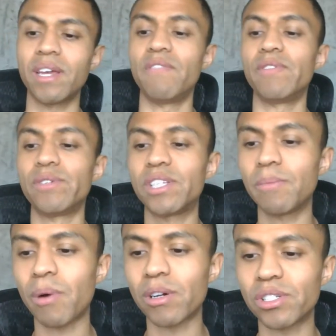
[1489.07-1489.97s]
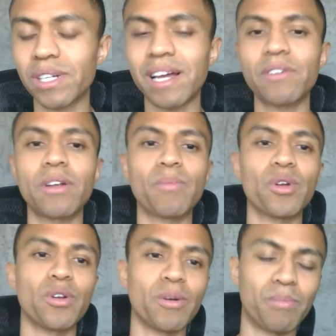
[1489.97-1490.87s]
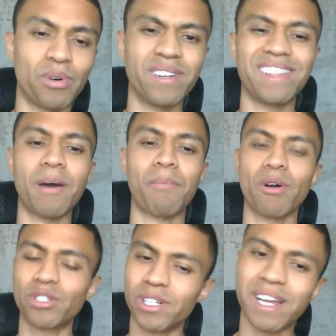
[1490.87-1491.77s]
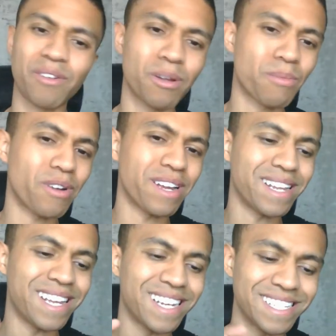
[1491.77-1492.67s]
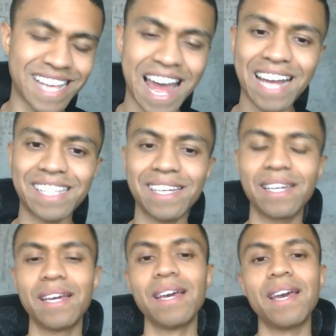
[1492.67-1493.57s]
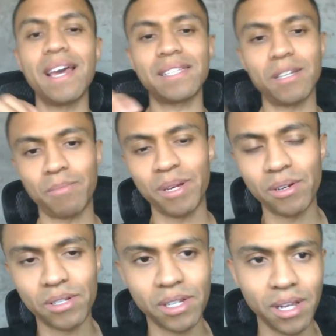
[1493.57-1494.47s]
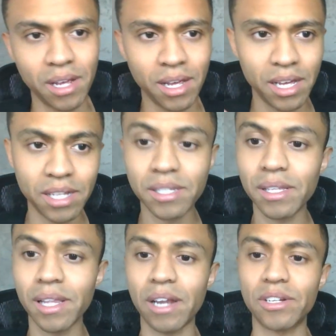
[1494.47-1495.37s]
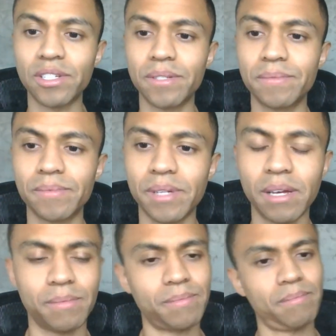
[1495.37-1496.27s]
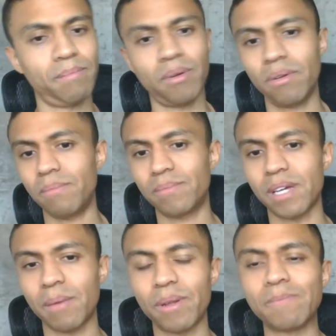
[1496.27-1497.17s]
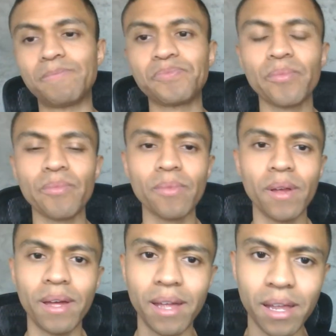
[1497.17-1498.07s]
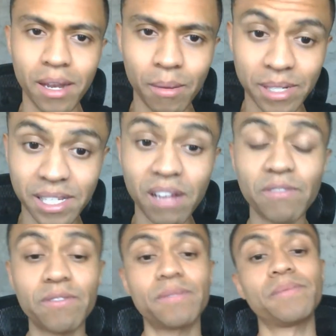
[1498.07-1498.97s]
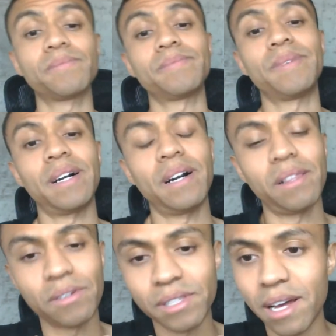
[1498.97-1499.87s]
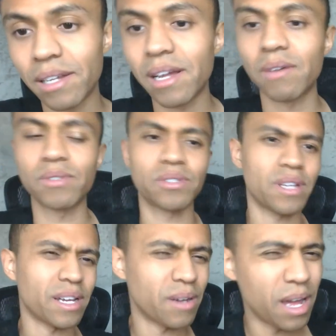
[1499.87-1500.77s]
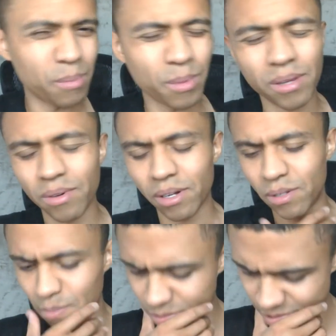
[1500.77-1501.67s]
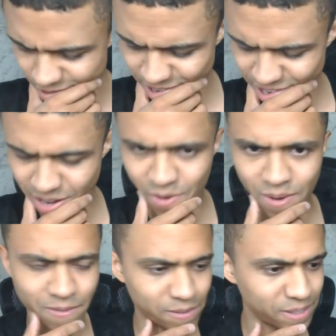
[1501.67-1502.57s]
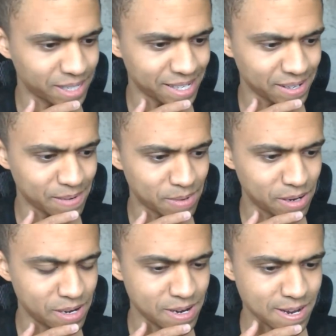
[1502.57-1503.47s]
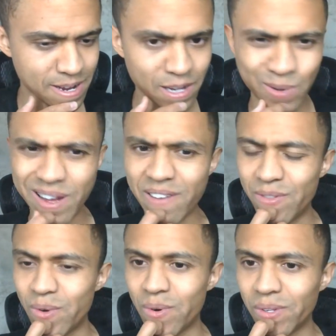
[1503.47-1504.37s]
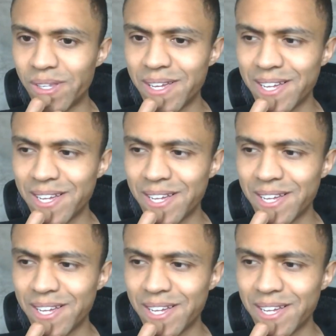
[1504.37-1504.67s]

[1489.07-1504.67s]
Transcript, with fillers: if you see a partial account number, you can put that partial account number in exactly as it appears into the letters. Okay, type it in. And myself, I learned that. I was like, hey, man, do I do partial account? Do I have full account number? Do I have the old